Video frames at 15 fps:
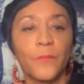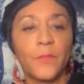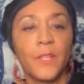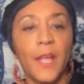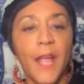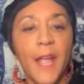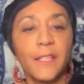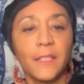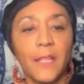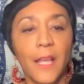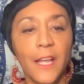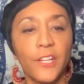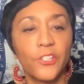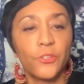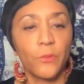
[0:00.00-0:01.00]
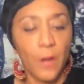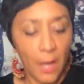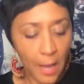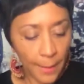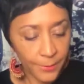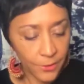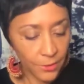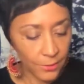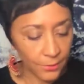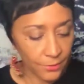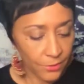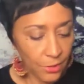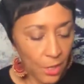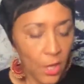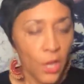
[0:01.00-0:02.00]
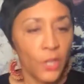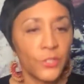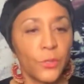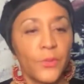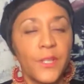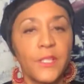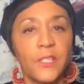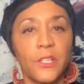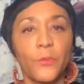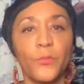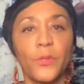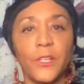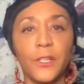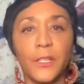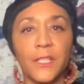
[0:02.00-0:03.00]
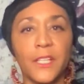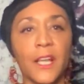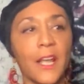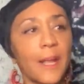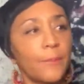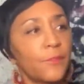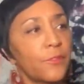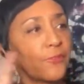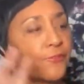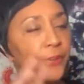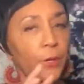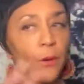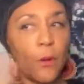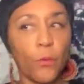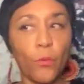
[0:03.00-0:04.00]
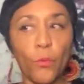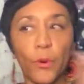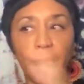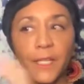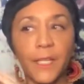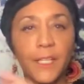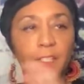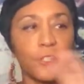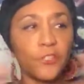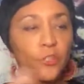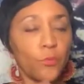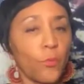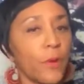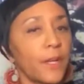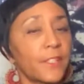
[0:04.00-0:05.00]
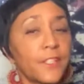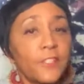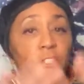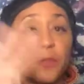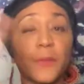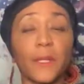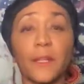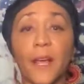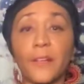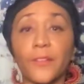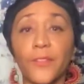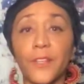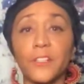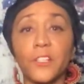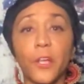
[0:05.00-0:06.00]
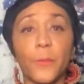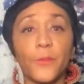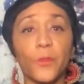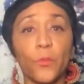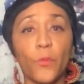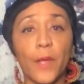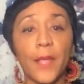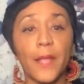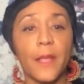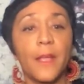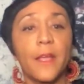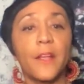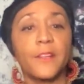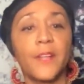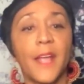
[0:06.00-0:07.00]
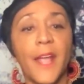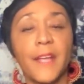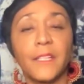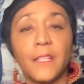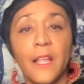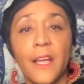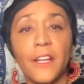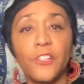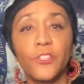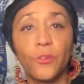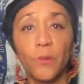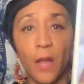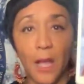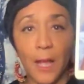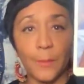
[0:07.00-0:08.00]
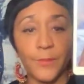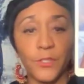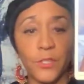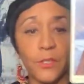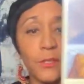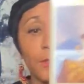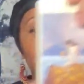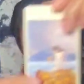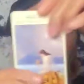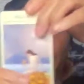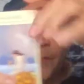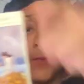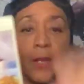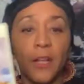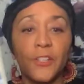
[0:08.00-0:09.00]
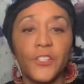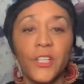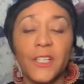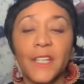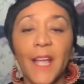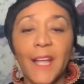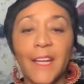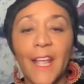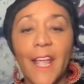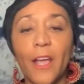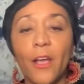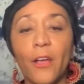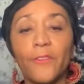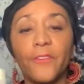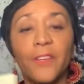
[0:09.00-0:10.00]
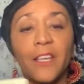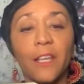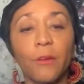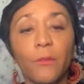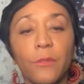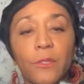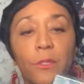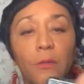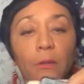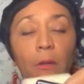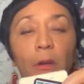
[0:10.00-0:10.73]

to analyze your options. So this is a really good time to figure out what it is that you want, because there's going to be a lot of things coming your way, to analyze your options, to not have guilt,